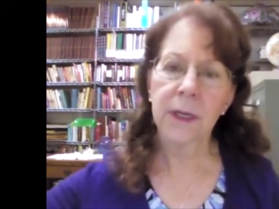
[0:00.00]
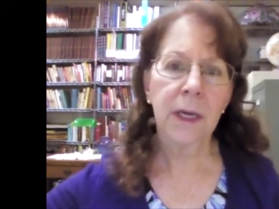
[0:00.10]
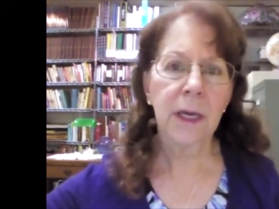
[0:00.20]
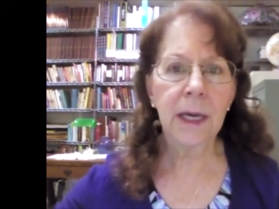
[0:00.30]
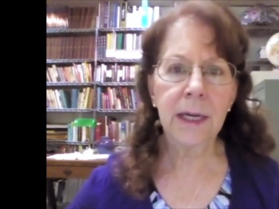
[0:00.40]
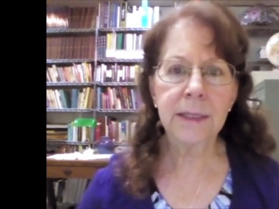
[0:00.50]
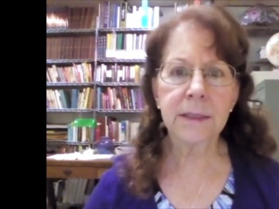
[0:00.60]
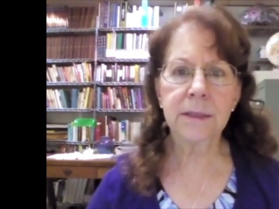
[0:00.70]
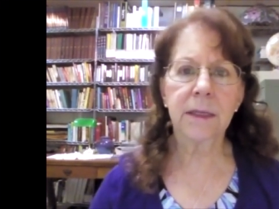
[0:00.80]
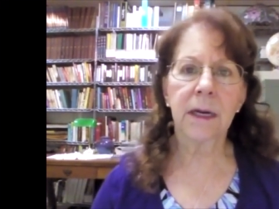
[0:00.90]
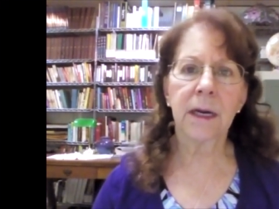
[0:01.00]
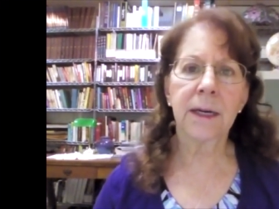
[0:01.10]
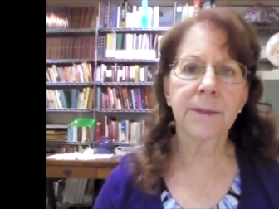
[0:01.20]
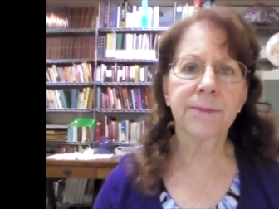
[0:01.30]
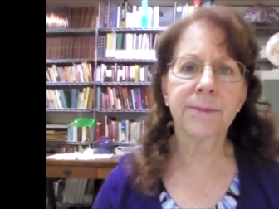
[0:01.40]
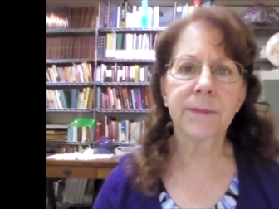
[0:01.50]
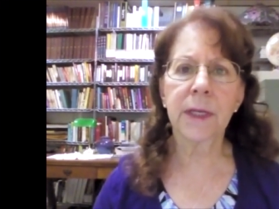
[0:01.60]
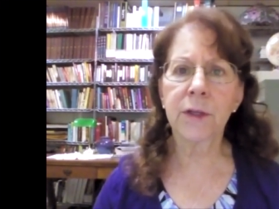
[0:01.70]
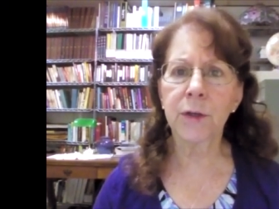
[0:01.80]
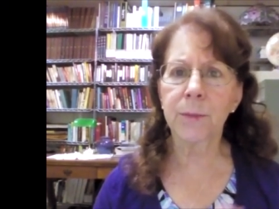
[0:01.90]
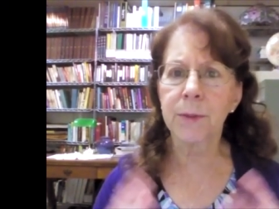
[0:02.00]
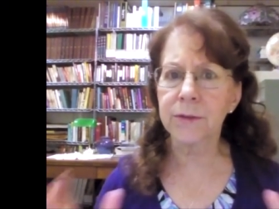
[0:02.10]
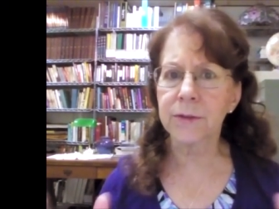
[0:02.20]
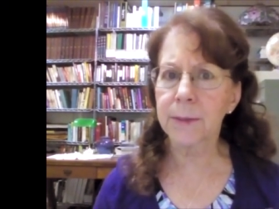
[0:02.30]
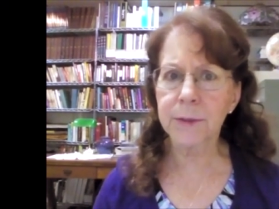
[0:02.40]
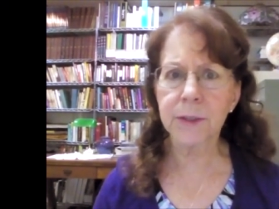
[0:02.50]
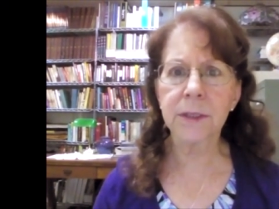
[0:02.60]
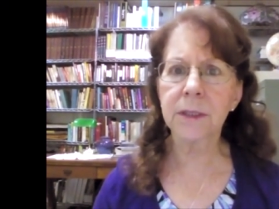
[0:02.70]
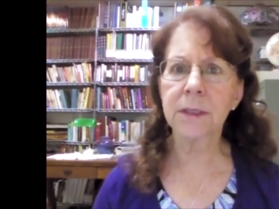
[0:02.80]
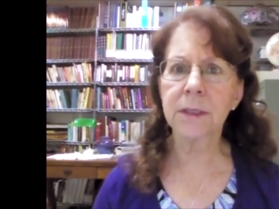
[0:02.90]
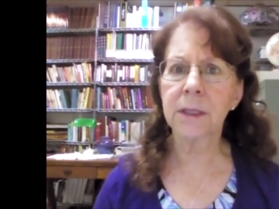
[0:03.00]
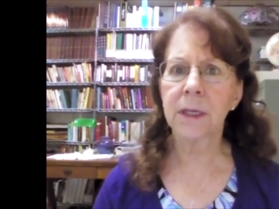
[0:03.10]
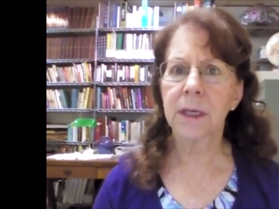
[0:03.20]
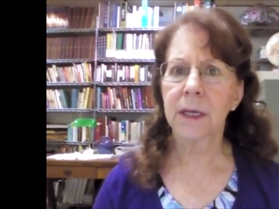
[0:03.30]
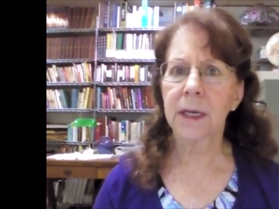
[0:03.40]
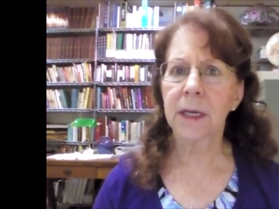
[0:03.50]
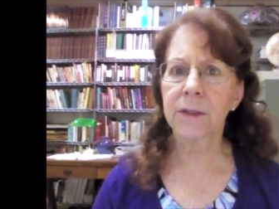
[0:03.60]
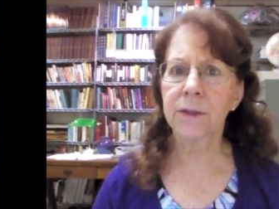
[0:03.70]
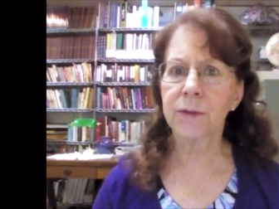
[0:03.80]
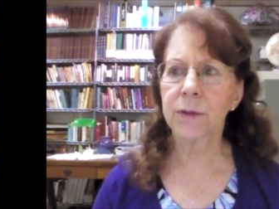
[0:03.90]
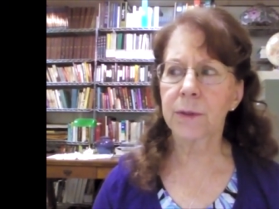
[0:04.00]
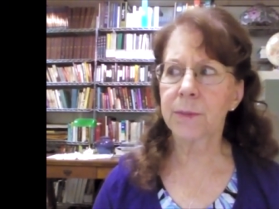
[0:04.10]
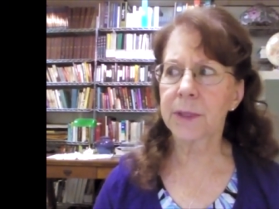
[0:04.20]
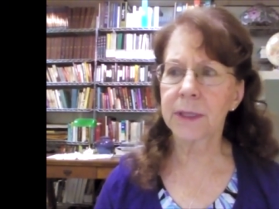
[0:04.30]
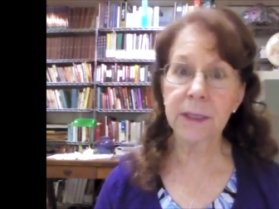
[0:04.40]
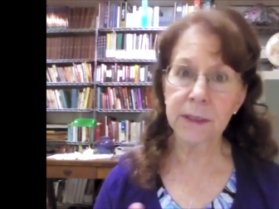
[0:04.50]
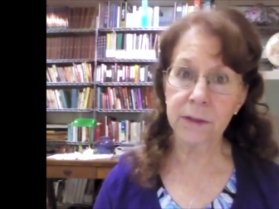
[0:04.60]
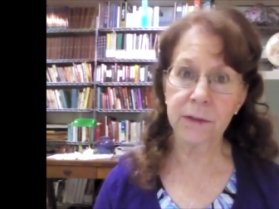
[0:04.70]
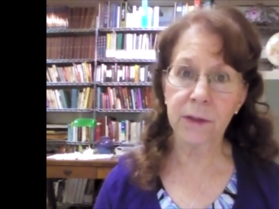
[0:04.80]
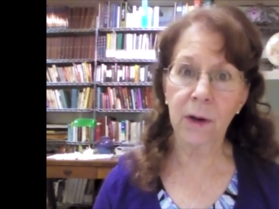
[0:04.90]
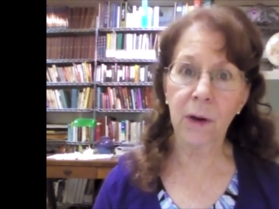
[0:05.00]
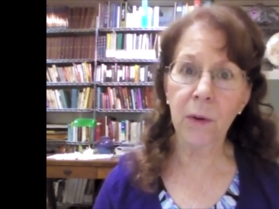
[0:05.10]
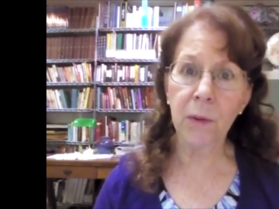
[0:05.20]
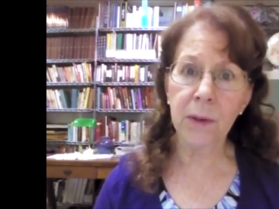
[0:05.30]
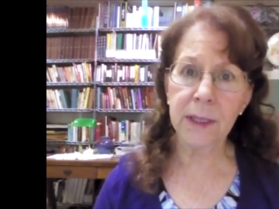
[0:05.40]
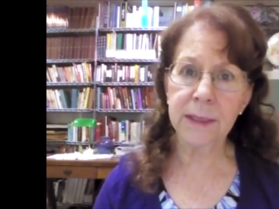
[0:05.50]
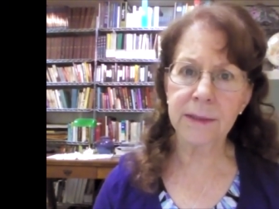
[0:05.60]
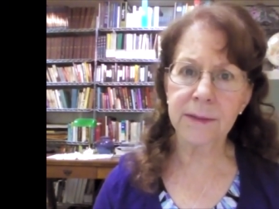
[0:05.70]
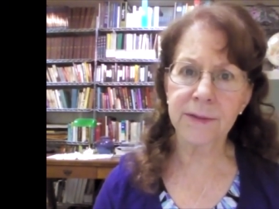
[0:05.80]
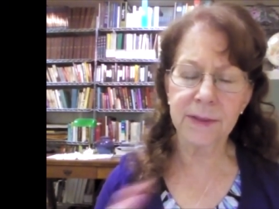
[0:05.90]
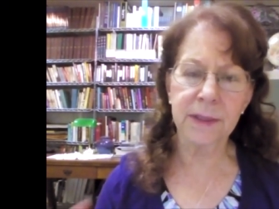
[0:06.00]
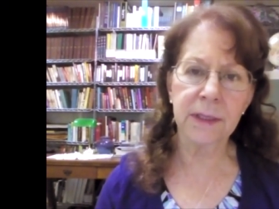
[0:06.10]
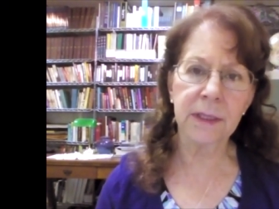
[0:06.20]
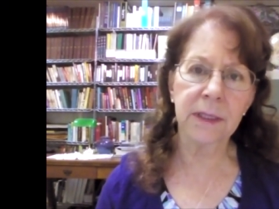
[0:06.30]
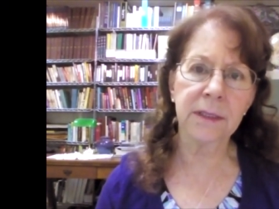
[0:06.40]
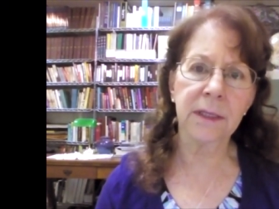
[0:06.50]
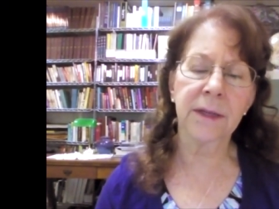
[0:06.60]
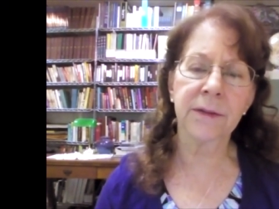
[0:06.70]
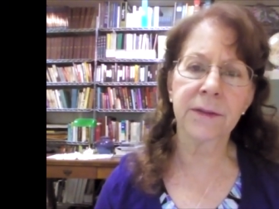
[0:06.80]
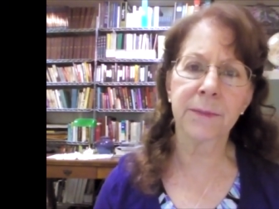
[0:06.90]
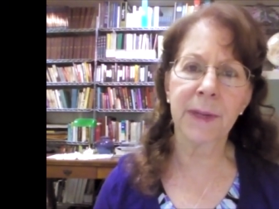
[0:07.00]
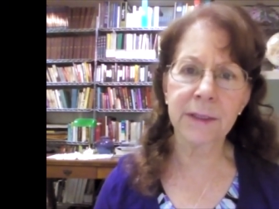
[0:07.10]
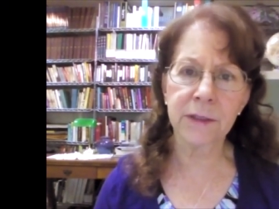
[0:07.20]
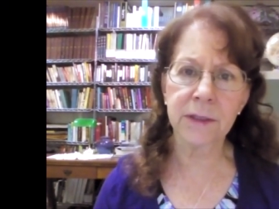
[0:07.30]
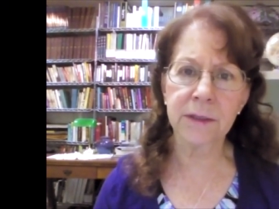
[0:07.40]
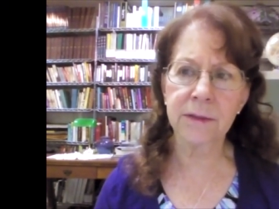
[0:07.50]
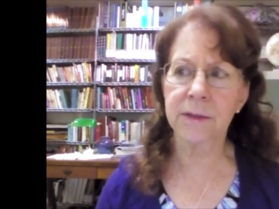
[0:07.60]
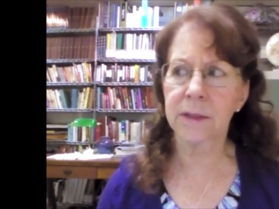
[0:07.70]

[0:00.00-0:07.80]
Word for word: and um, your perception and your ability to know and to see into other dimensions and